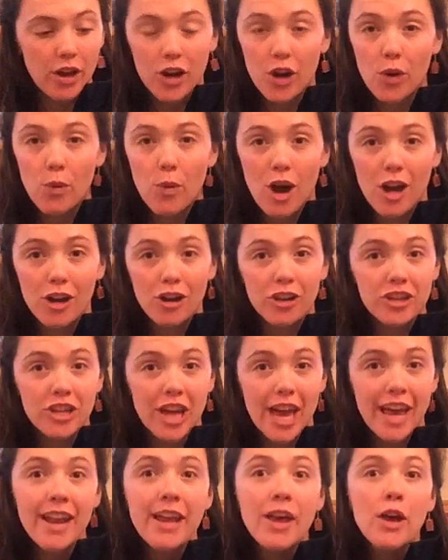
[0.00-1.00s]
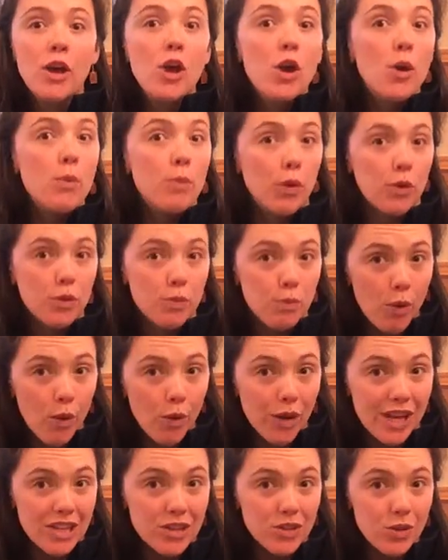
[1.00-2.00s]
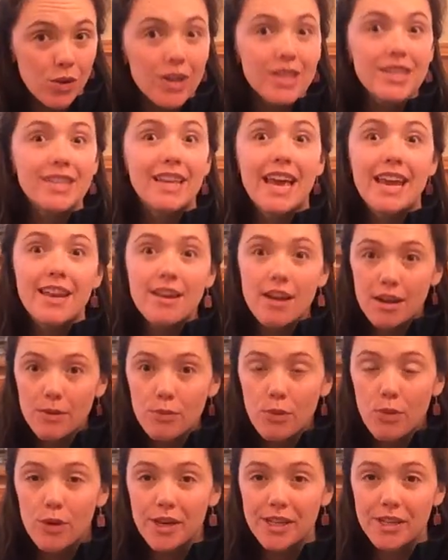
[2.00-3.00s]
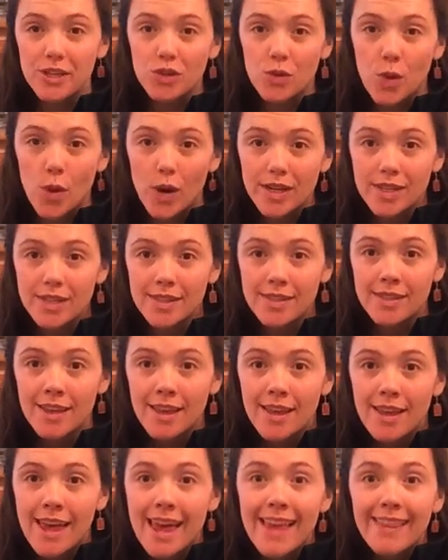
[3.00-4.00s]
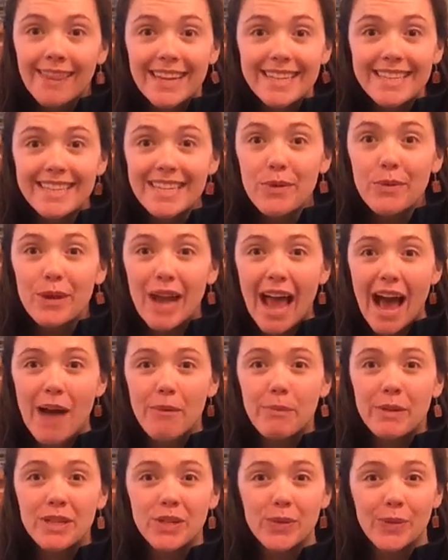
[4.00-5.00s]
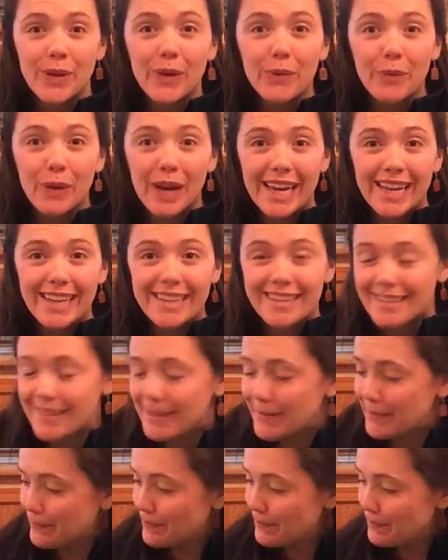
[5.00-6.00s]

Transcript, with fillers: on our watershed, both point source and non-point source, let's see what happens when it rains.